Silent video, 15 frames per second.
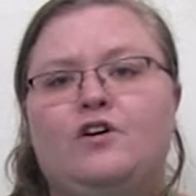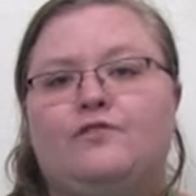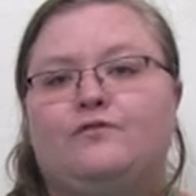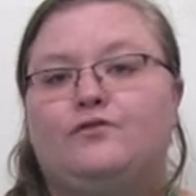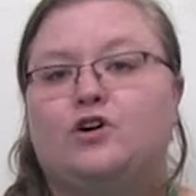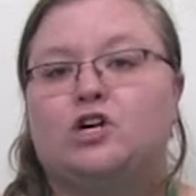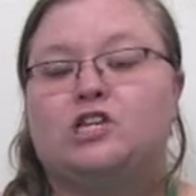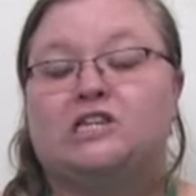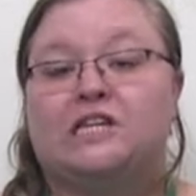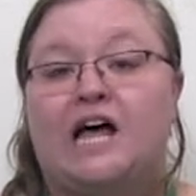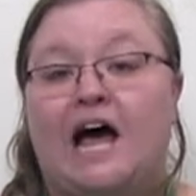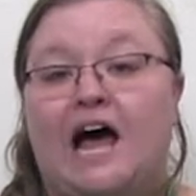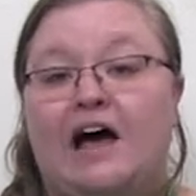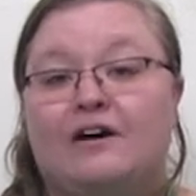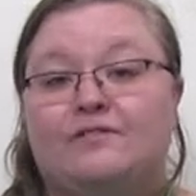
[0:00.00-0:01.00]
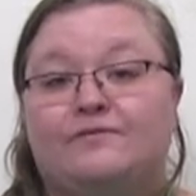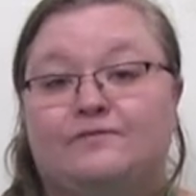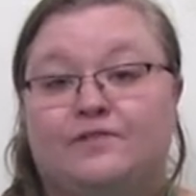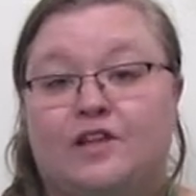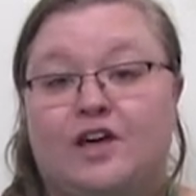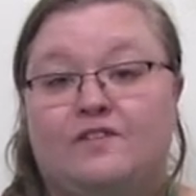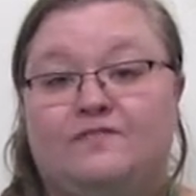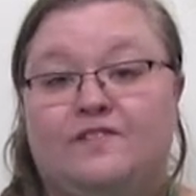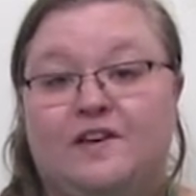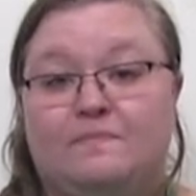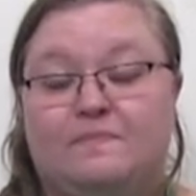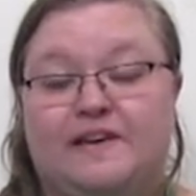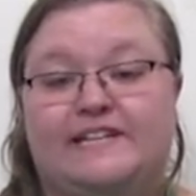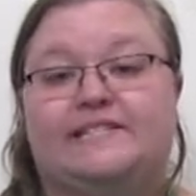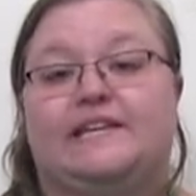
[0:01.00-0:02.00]
For light, fluffy
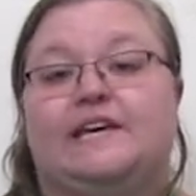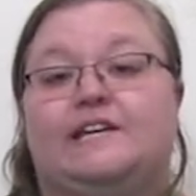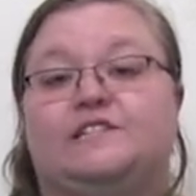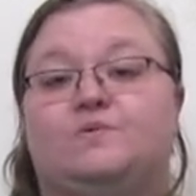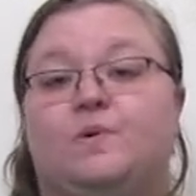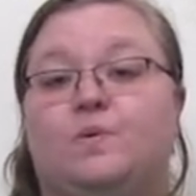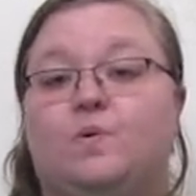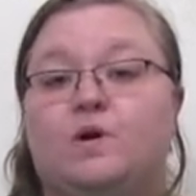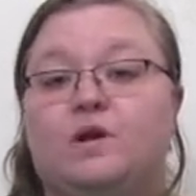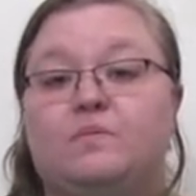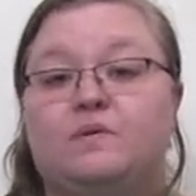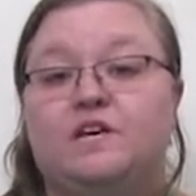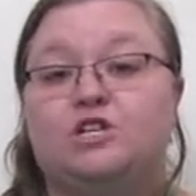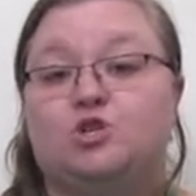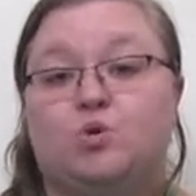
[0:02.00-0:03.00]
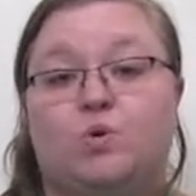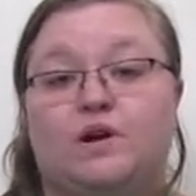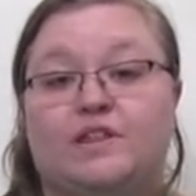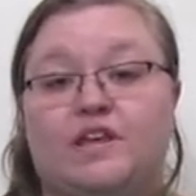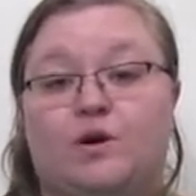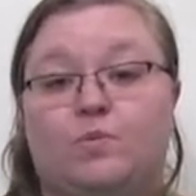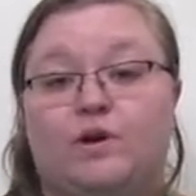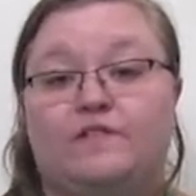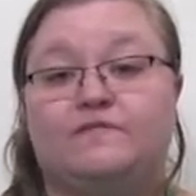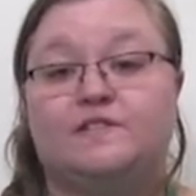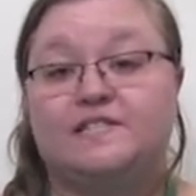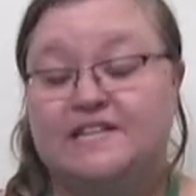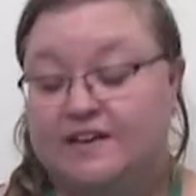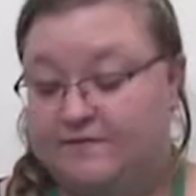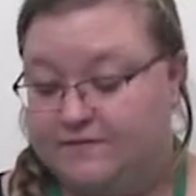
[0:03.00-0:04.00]
biscuits, we want to be sure that we've
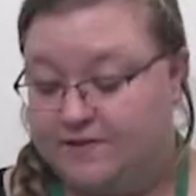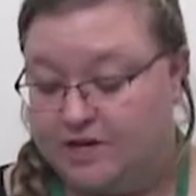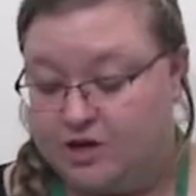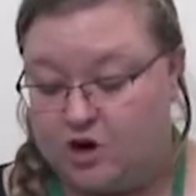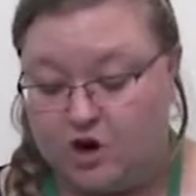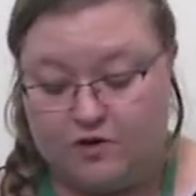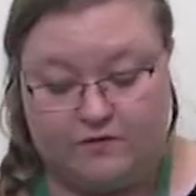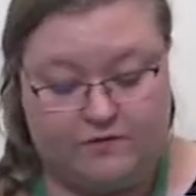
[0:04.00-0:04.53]
sifted our